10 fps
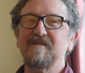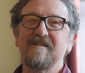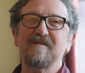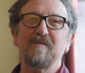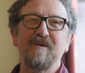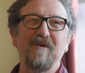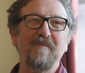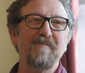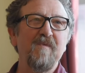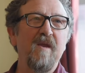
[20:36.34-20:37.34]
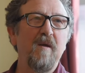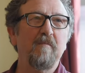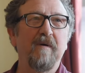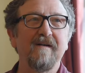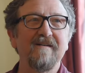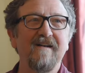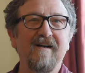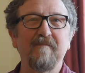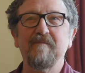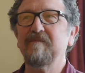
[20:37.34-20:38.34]
This we know. But
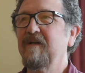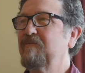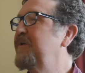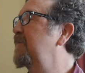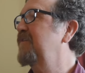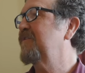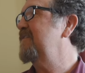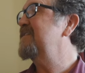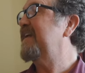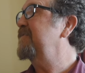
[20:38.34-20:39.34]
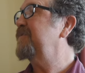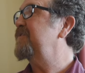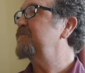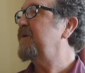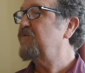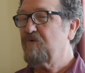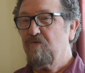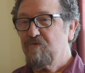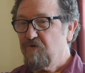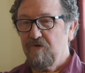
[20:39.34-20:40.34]
we don't know these languages. We don't
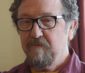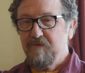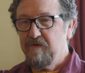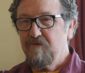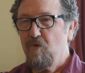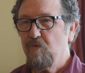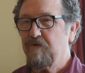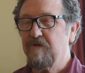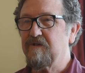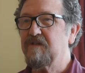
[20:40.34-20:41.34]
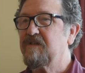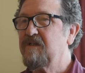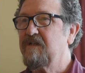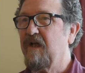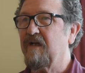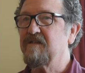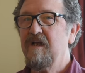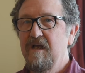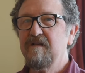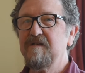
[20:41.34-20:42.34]
know terms. We don't know words and syntax.
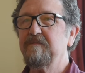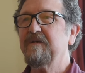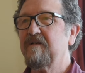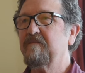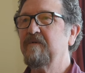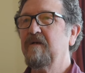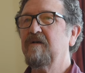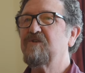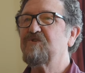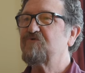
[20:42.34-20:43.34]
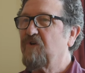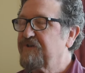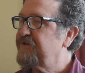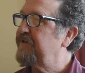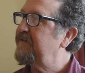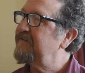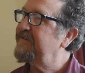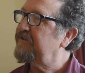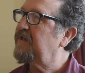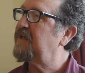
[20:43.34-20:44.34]
These become structured,
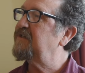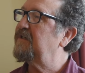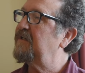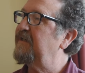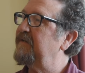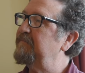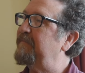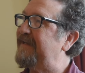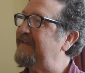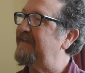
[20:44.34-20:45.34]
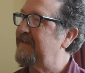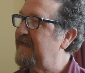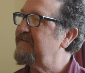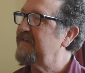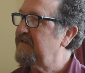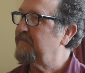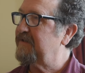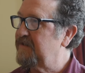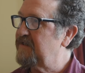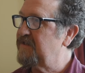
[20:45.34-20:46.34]
neurologically embedded. And I think
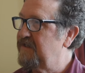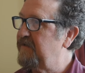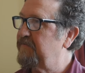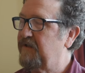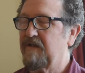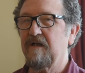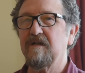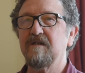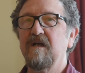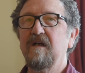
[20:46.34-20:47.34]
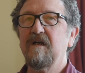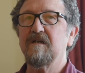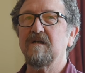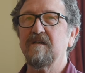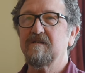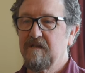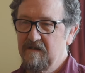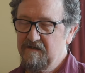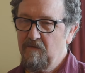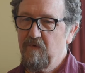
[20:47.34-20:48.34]
about this deeply
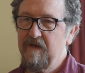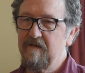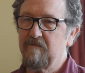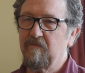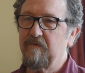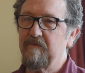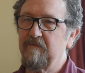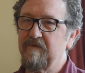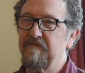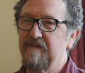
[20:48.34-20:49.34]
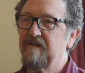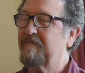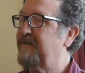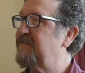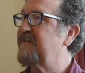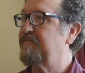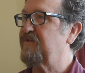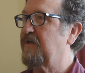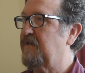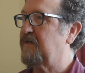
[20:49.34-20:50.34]
as a way that to think about
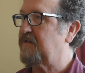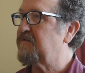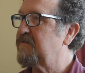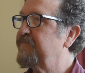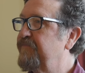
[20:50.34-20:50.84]
samskaras,